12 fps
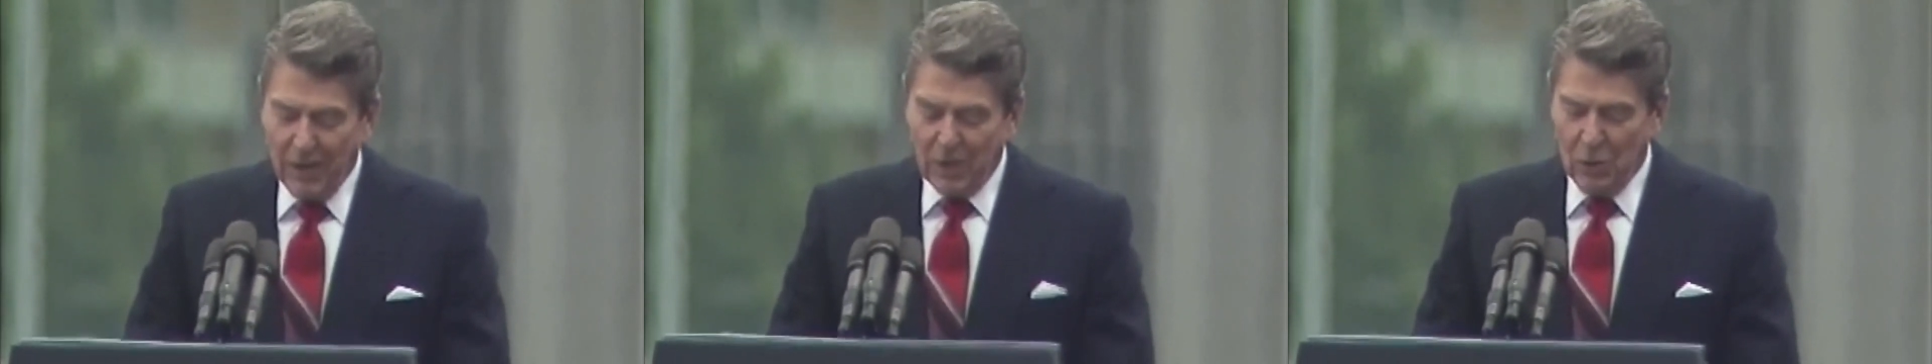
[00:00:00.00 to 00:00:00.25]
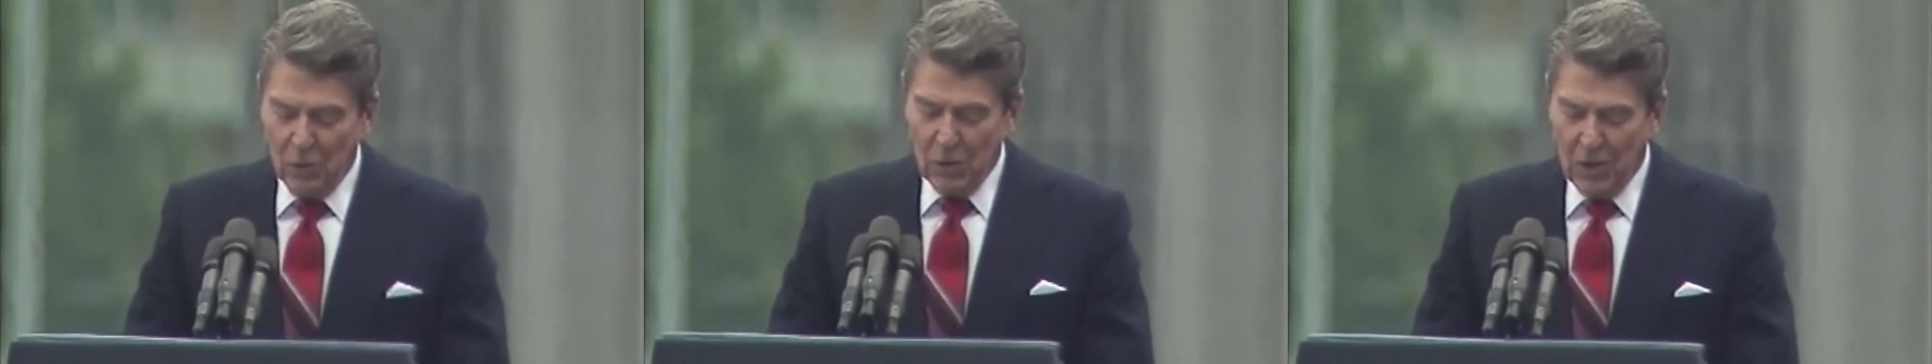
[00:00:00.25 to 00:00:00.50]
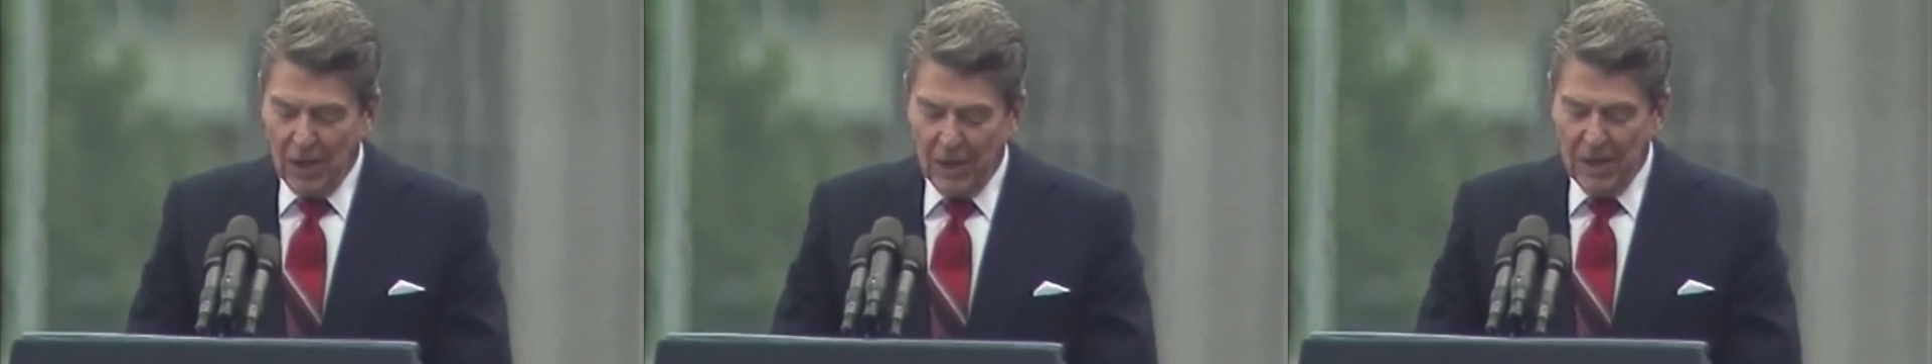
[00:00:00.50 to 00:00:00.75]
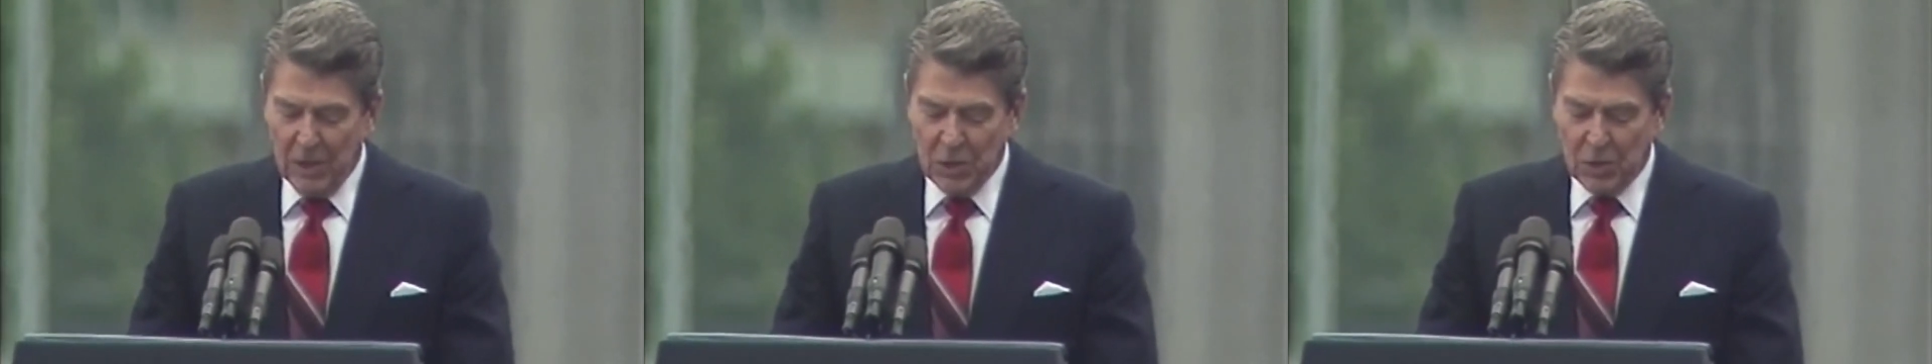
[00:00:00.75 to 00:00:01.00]
Union and
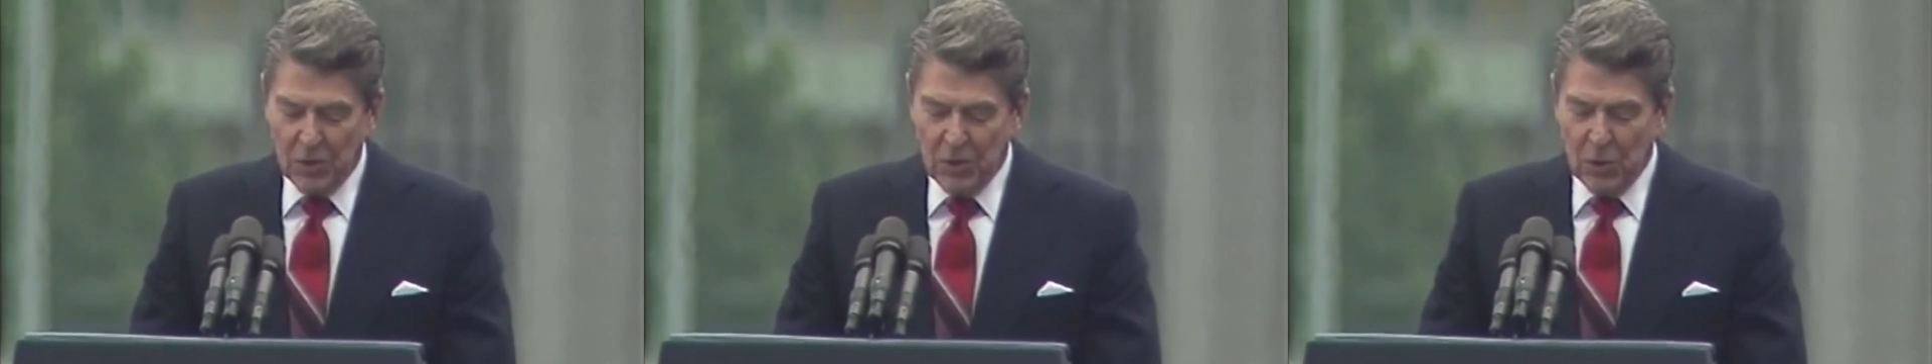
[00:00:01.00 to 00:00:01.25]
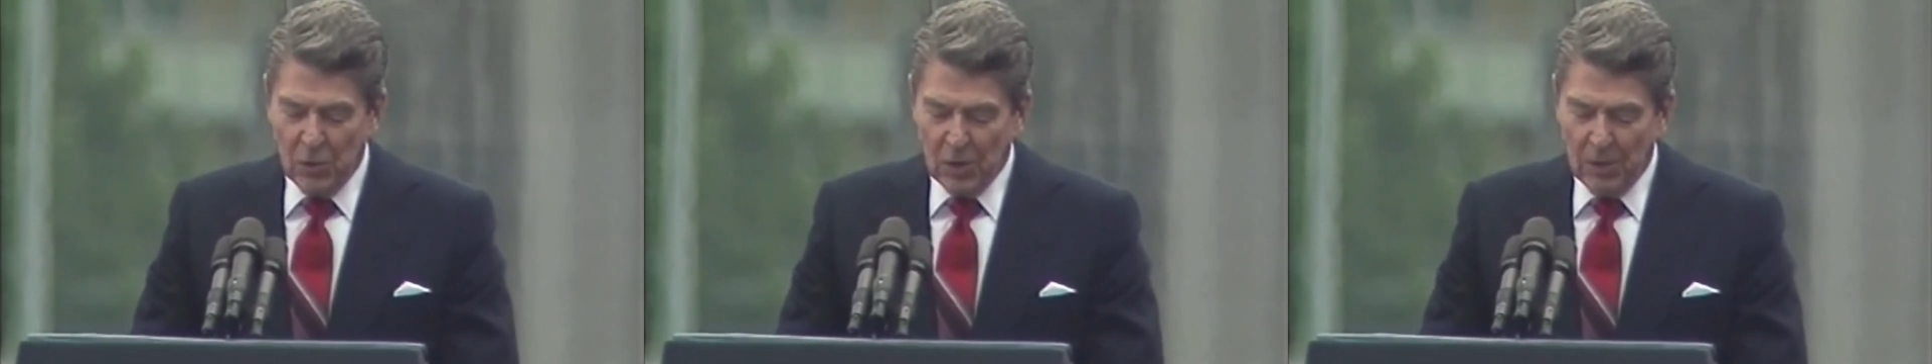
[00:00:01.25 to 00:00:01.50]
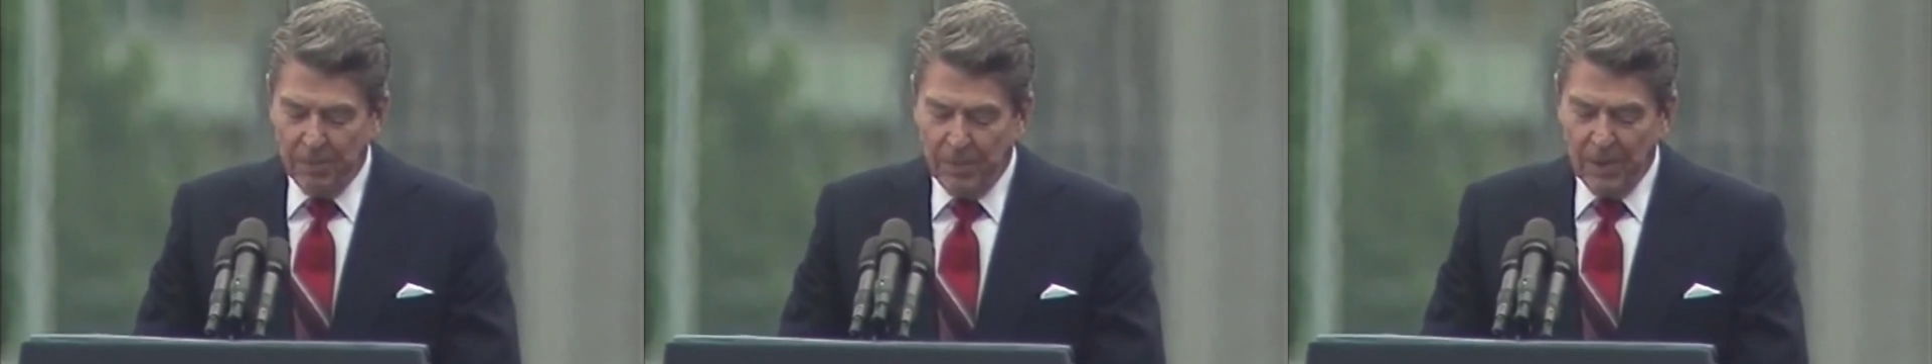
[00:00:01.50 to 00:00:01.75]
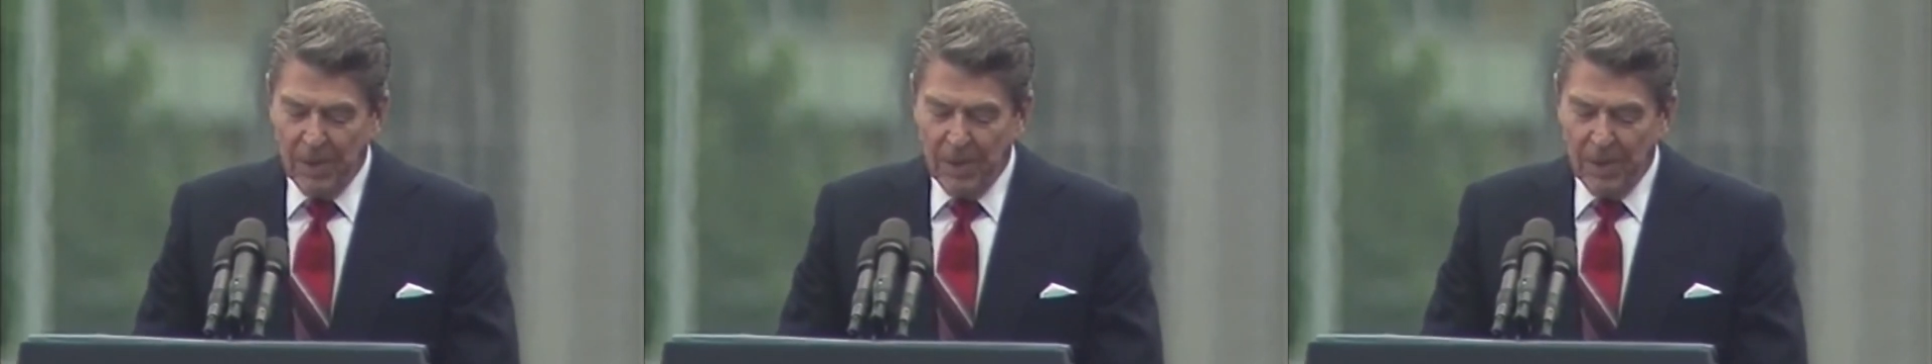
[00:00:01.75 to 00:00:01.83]
Eastern Europe,